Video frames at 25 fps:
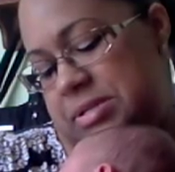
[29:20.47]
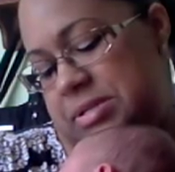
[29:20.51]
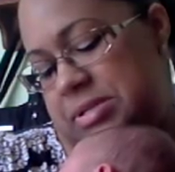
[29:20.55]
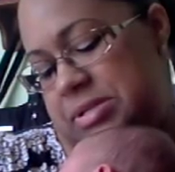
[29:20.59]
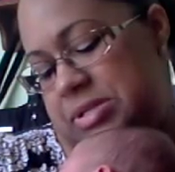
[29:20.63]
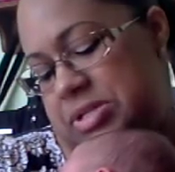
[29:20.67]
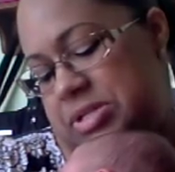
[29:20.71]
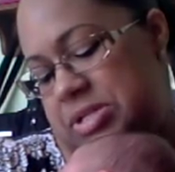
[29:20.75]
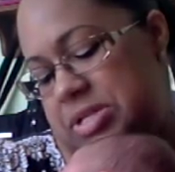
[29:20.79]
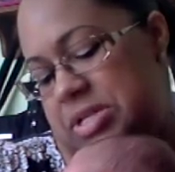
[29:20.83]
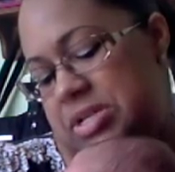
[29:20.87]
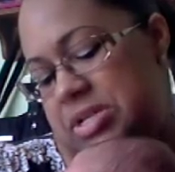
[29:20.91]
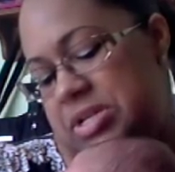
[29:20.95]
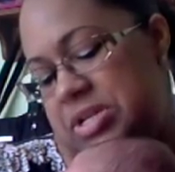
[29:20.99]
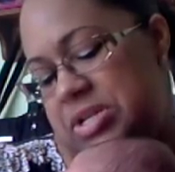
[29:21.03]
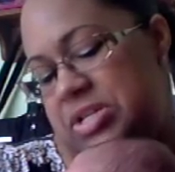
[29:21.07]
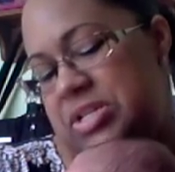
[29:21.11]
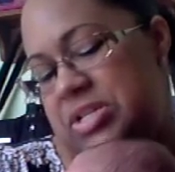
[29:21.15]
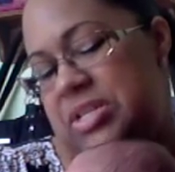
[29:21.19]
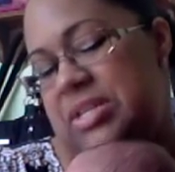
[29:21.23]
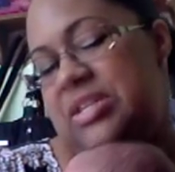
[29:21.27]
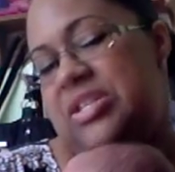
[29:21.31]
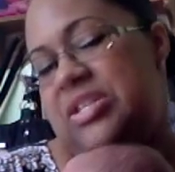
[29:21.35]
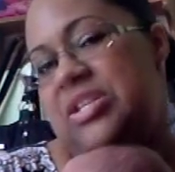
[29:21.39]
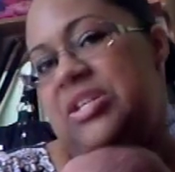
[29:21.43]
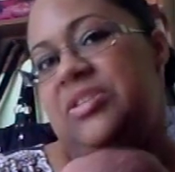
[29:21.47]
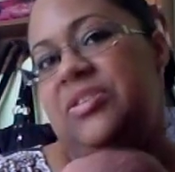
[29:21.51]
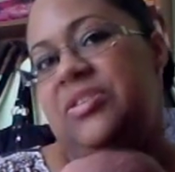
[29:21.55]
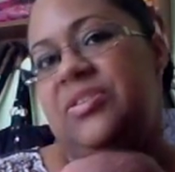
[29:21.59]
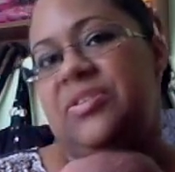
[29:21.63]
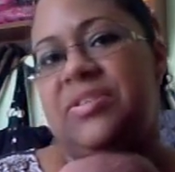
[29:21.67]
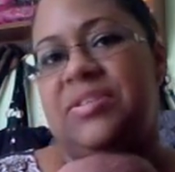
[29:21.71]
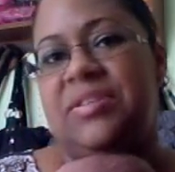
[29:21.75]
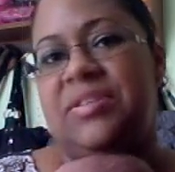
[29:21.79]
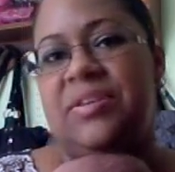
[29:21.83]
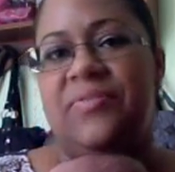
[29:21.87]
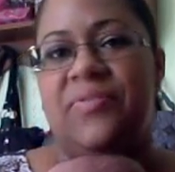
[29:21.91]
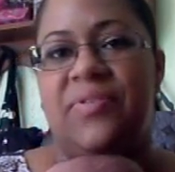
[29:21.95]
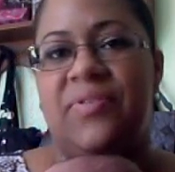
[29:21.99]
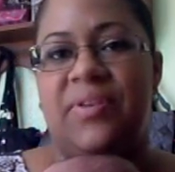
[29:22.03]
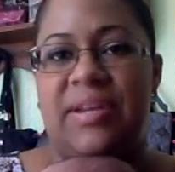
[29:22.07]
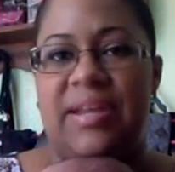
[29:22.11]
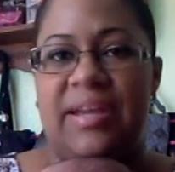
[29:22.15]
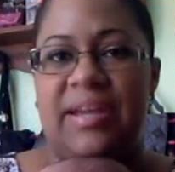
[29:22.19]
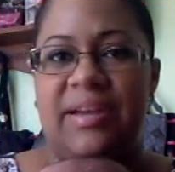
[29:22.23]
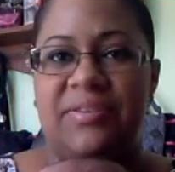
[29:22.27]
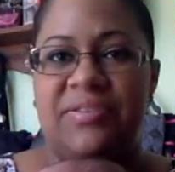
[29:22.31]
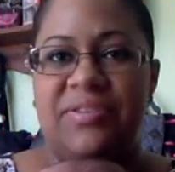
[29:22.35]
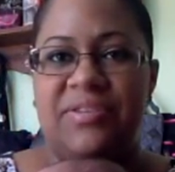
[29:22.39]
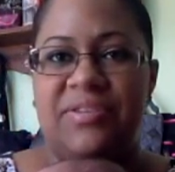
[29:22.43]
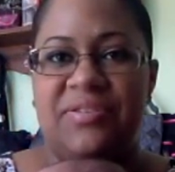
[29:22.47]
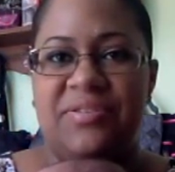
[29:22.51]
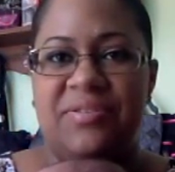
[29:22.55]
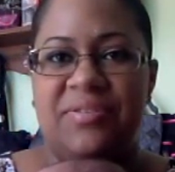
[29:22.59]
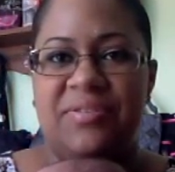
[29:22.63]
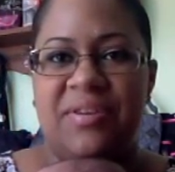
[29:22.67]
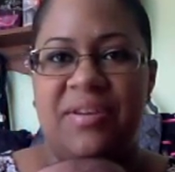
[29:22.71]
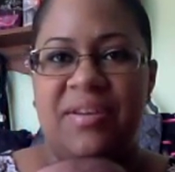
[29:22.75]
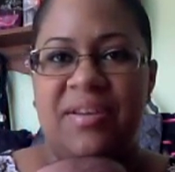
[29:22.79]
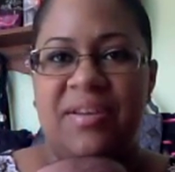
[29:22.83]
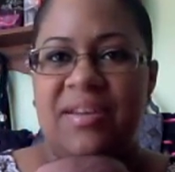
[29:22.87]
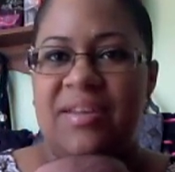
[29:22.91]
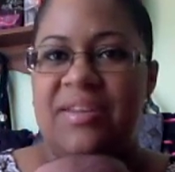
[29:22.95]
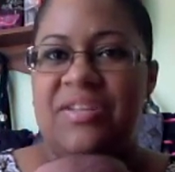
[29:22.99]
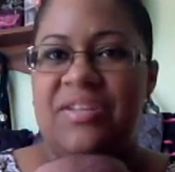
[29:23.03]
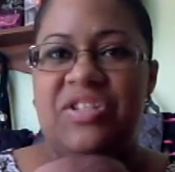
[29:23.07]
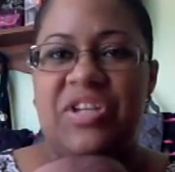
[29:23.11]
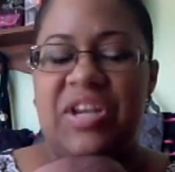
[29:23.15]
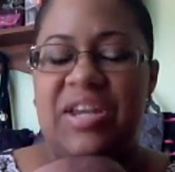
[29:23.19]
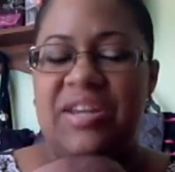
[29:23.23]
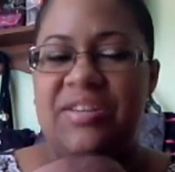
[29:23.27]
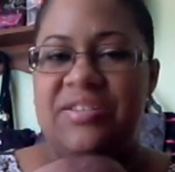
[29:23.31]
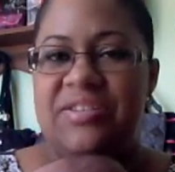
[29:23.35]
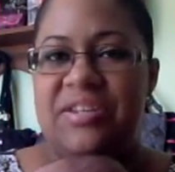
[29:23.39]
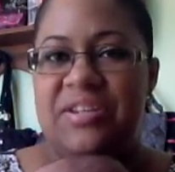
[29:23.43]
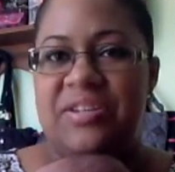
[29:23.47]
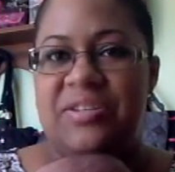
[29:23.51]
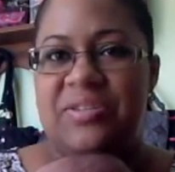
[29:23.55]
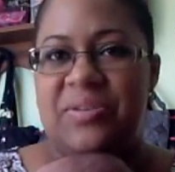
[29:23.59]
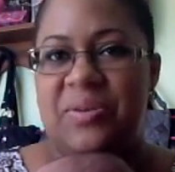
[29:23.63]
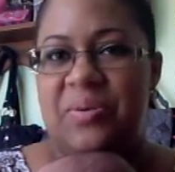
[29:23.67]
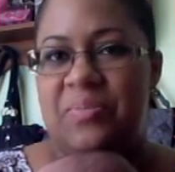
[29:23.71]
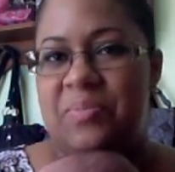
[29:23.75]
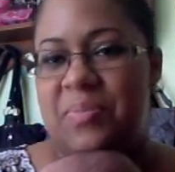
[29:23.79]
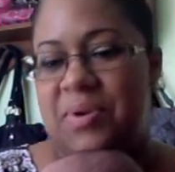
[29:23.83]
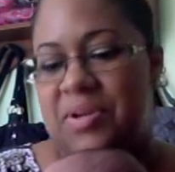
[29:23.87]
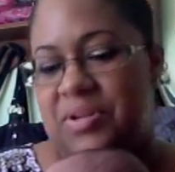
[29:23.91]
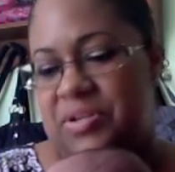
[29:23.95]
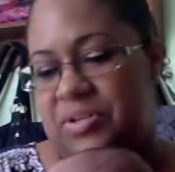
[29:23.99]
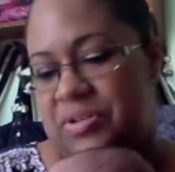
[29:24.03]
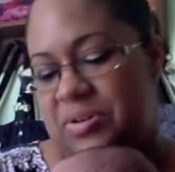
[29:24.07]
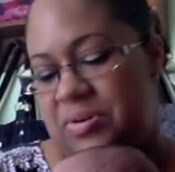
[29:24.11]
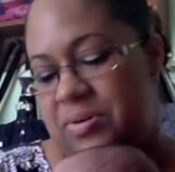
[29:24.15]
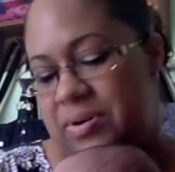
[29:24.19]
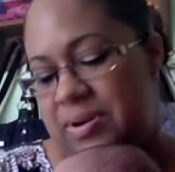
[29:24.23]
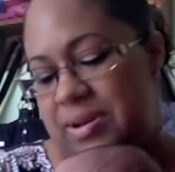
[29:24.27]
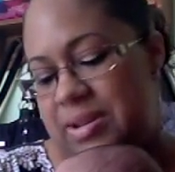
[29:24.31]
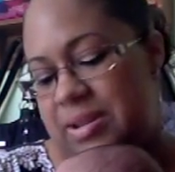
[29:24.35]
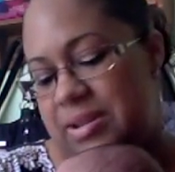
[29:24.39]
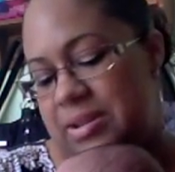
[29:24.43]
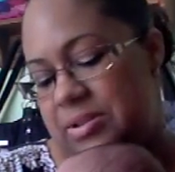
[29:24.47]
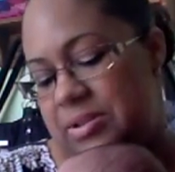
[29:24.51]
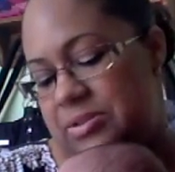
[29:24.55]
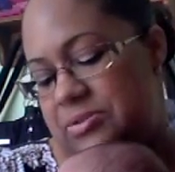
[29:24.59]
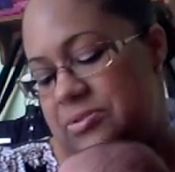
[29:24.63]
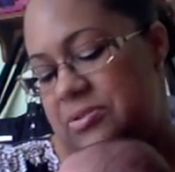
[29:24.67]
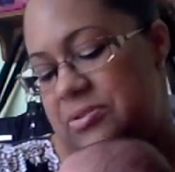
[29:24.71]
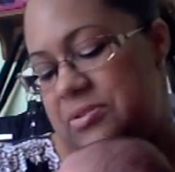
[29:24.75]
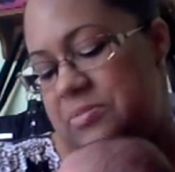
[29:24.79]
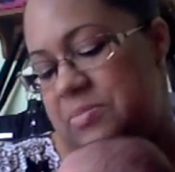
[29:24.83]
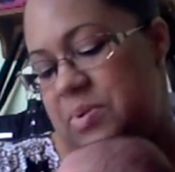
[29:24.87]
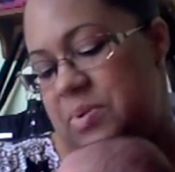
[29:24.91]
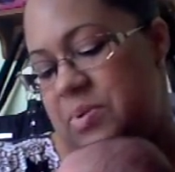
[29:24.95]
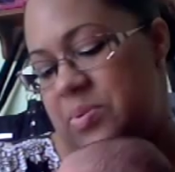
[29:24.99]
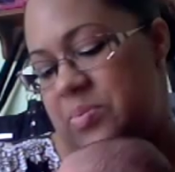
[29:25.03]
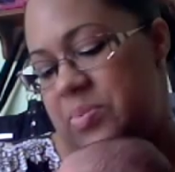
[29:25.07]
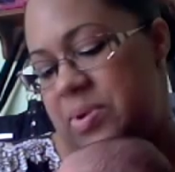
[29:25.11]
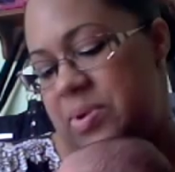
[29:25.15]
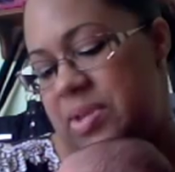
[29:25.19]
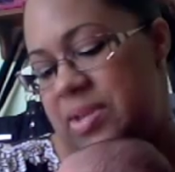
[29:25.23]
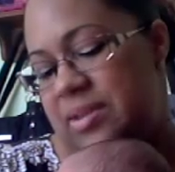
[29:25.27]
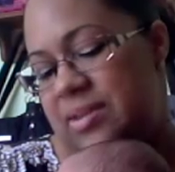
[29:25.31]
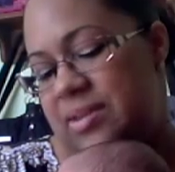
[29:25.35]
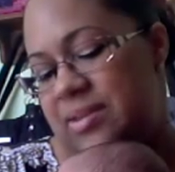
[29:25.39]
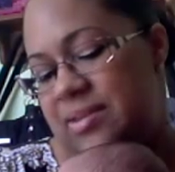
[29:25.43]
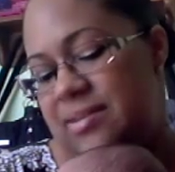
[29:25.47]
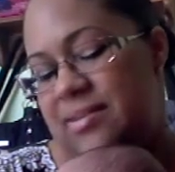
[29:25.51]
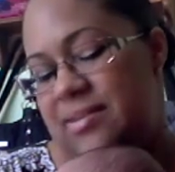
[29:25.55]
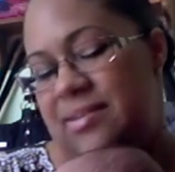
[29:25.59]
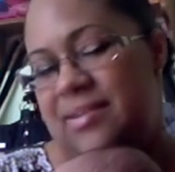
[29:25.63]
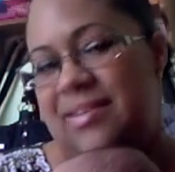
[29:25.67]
she looks different now. She's changing so much already, and it's only been a week.